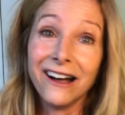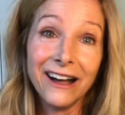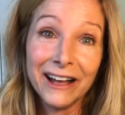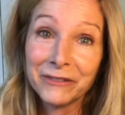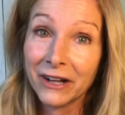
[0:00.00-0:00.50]

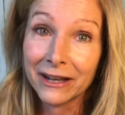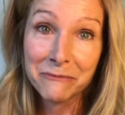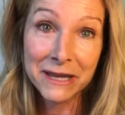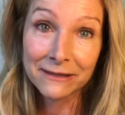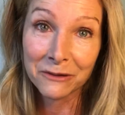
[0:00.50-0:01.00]
I've got
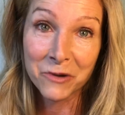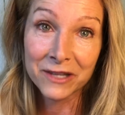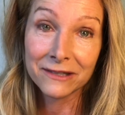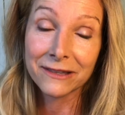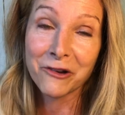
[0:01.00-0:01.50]
amazing
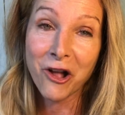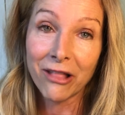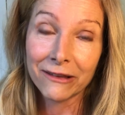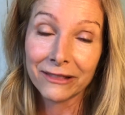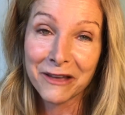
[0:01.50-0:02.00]
ones. They're
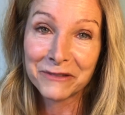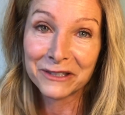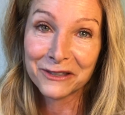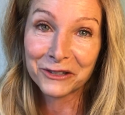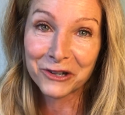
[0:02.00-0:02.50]
all at
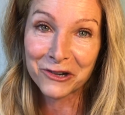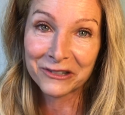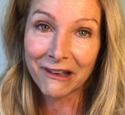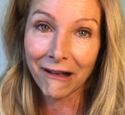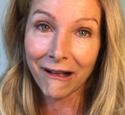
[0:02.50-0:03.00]

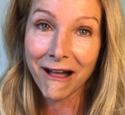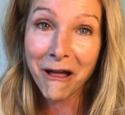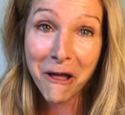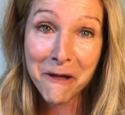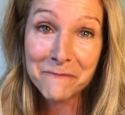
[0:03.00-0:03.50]

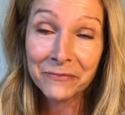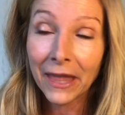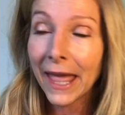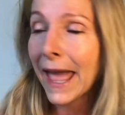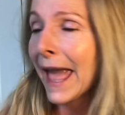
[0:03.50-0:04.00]
loveisinthestars.com.
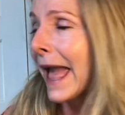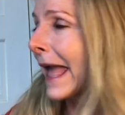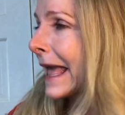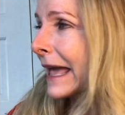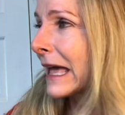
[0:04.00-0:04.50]

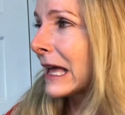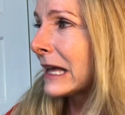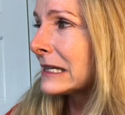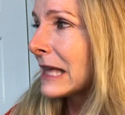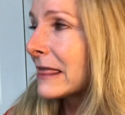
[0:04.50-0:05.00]

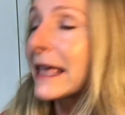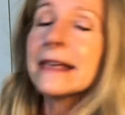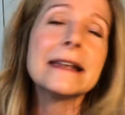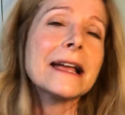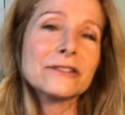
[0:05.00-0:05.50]
And they
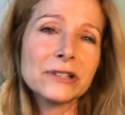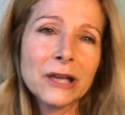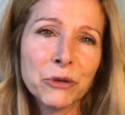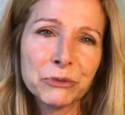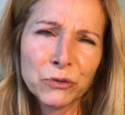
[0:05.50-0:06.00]
can actually
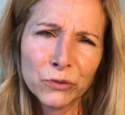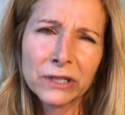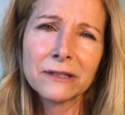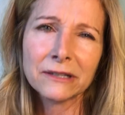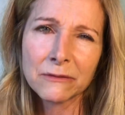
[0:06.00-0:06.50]
help you
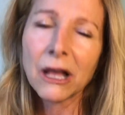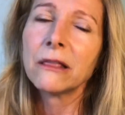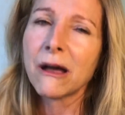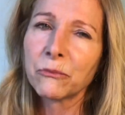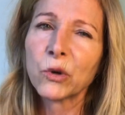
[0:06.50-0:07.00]
really see a
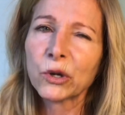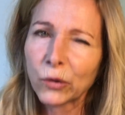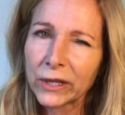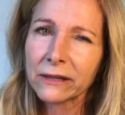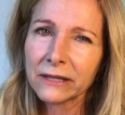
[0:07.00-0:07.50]
lot more
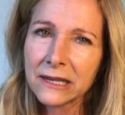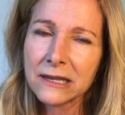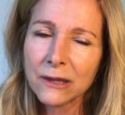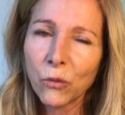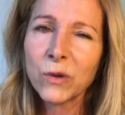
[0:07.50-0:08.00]

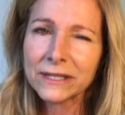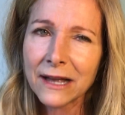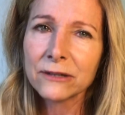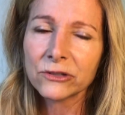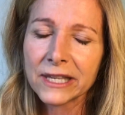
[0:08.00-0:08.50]
quickly what's
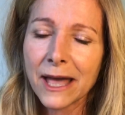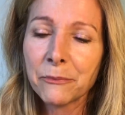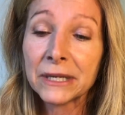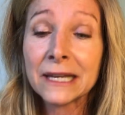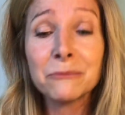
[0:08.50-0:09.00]
actually
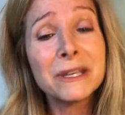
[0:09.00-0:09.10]
happening